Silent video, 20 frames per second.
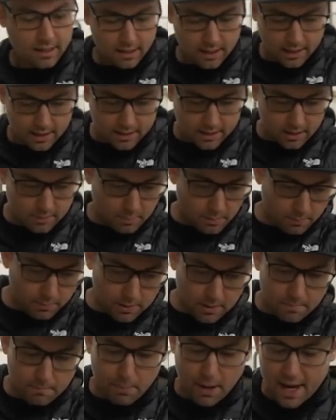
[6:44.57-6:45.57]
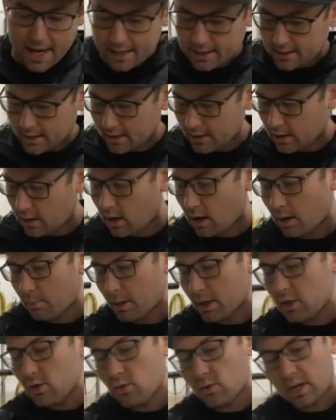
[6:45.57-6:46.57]
Gonna be putting paint on the car,
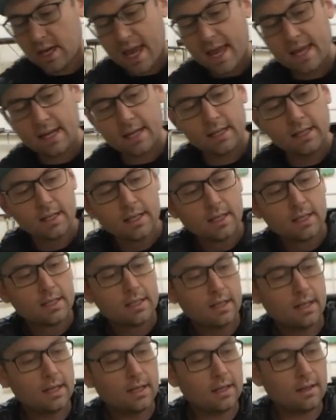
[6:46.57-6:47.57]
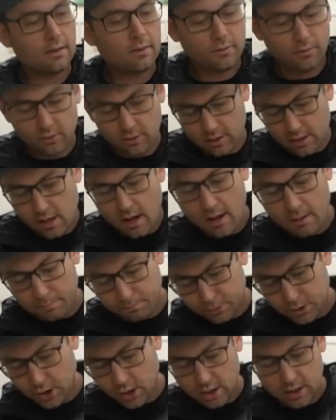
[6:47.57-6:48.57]
but you can, for an
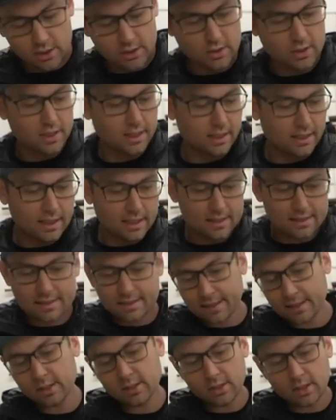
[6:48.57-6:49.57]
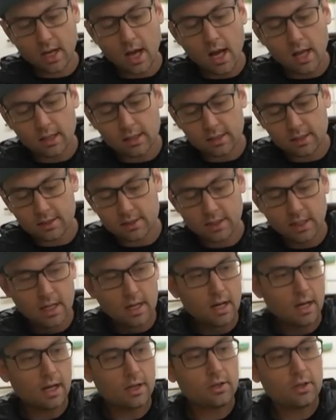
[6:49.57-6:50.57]
upcharge, you can get single colors.
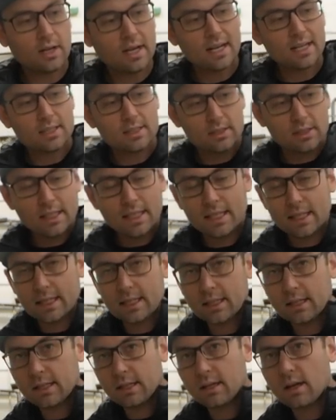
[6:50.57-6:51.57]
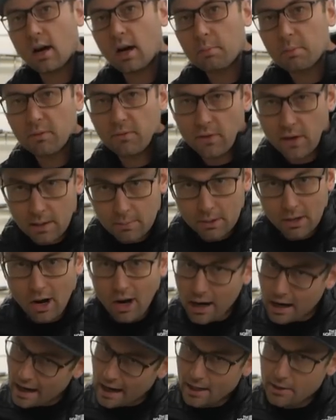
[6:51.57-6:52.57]
You can actually get a carbon fiber
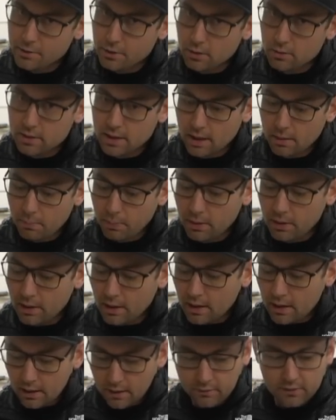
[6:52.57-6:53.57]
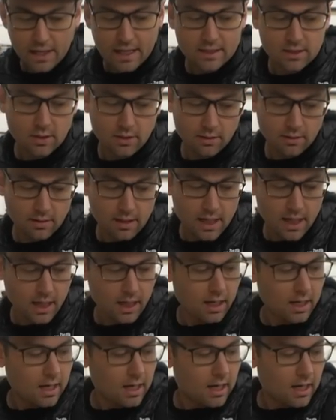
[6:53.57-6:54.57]
hydro dip if that's your thing.
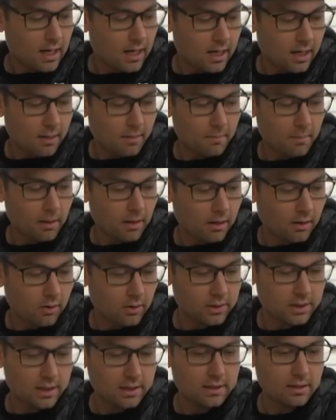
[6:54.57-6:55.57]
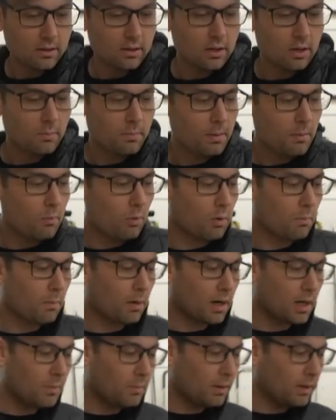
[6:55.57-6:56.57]
Of course, that's a little bit more
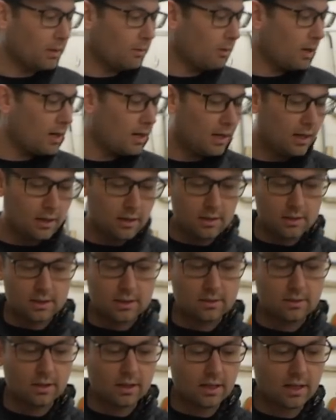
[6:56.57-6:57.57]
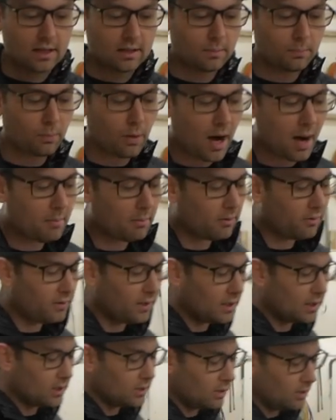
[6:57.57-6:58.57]
money, but right here, you're just looking at the primer finish